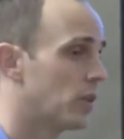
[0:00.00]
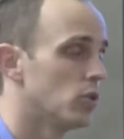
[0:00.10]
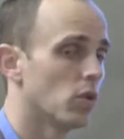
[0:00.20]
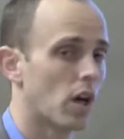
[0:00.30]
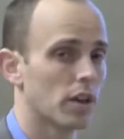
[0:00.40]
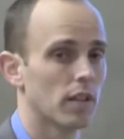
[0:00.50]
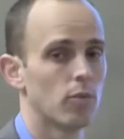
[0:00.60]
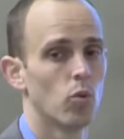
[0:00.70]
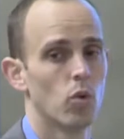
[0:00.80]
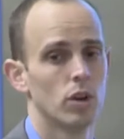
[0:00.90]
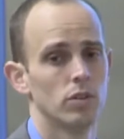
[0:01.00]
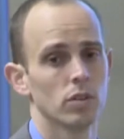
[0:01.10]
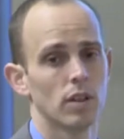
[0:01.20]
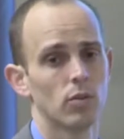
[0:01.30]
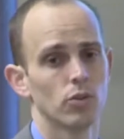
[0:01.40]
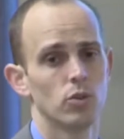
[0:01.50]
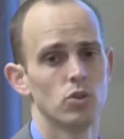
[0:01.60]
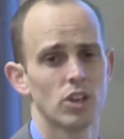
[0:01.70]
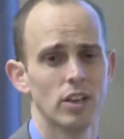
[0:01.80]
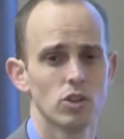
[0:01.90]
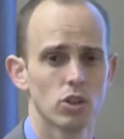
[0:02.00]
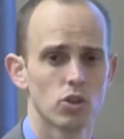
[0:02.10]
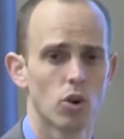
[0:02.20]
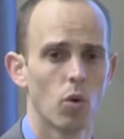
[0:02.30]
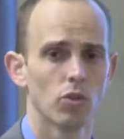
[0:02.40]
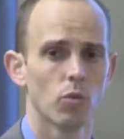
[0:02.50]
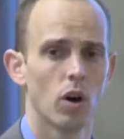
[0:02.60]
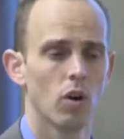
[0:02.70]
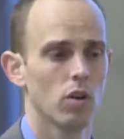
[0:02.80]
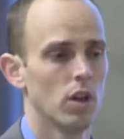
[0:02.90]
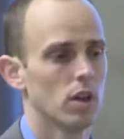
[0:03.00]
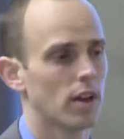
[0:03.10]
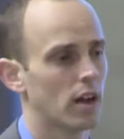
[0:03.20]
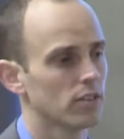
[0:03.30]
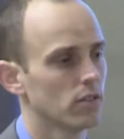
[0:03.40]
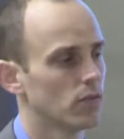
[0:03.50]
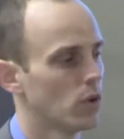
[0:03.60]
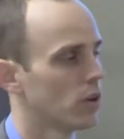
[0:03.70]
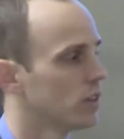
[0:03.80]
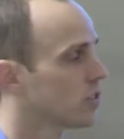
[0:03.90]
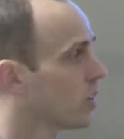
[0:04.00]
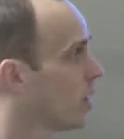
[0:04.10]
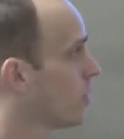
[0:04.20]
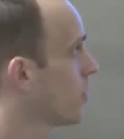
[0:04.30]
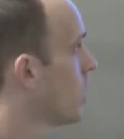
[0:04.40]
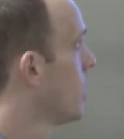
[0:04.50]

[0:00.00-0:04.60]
They do a lot of level one, level two change control as well, content filtering stuff,